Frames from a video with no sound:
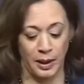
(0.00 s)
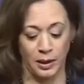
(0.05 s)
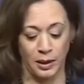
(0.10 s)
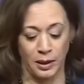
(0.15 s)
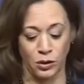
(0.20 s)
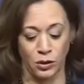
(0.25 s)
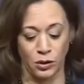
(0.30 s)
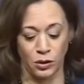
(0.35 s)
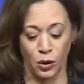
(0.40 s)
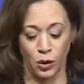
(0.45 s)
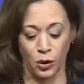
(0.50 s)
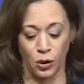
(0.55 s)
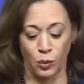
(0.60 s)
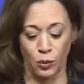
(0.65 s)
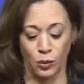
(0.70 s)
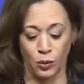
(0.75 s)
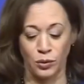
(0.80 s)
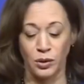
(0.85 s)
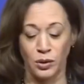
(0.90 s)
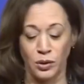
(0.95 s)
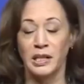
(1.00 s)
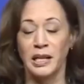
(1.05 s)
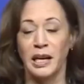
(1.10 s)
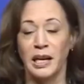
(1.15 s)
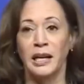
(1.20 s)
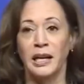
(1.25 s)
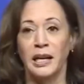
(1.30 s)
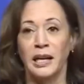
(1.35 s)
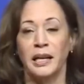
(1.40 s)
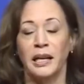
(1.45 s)
And so
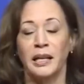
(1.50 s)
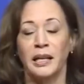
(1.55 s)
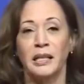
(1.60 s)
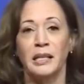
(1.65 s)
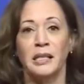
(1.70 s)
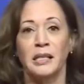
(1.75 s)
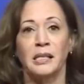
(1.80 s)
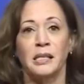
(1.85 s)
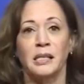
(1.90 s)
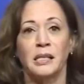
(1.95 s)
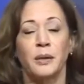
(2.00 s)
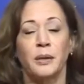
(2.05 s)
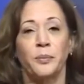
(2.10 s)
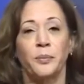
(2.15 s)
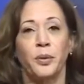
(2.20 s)
today then is